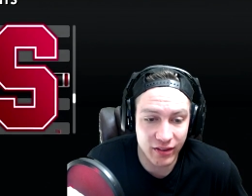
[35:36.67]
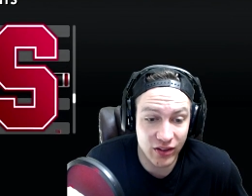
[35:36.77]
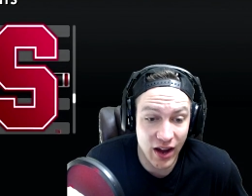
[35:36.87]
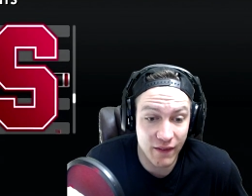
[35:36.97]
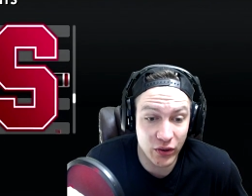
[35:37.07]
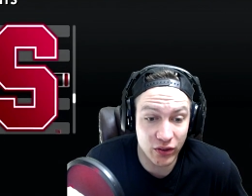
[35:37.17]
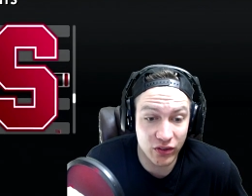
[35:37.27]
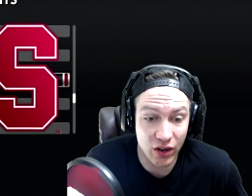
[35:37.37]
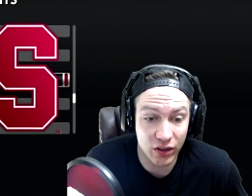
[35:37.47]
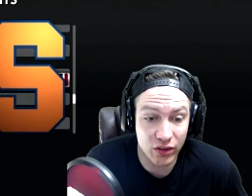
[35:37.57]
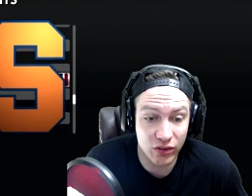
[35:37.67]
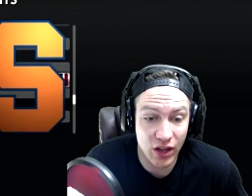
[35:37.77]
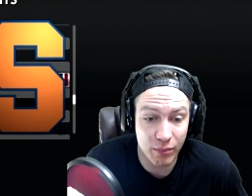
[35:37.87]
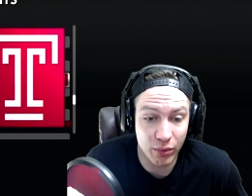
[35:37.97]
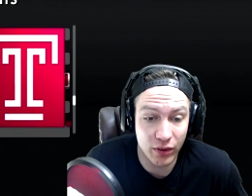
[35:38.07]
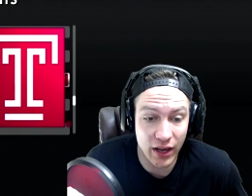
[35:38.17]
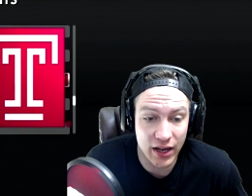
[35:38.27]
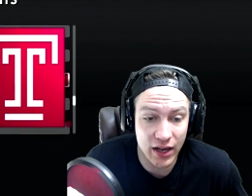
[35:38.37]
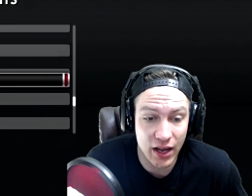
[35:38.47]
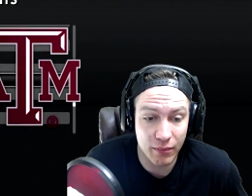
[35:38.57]
Stanford, Syracuse, Temple, A
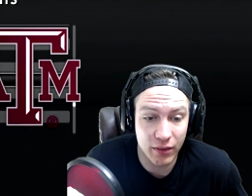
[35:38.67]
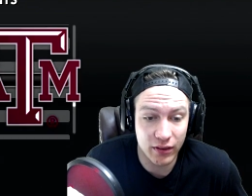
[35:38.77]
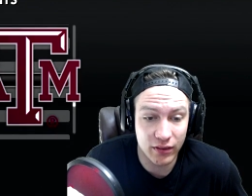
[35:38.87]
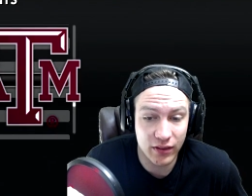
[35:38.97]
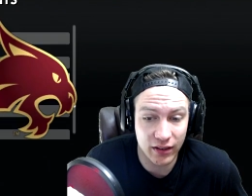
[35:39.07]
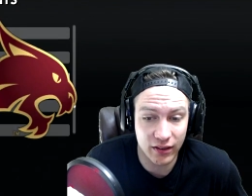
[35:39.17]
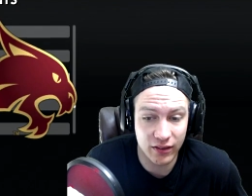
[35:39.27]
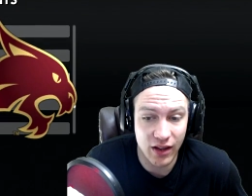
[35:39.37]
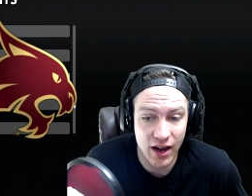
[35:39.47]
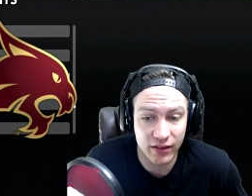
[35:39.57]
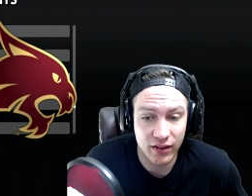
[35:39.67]
and M, Texas State,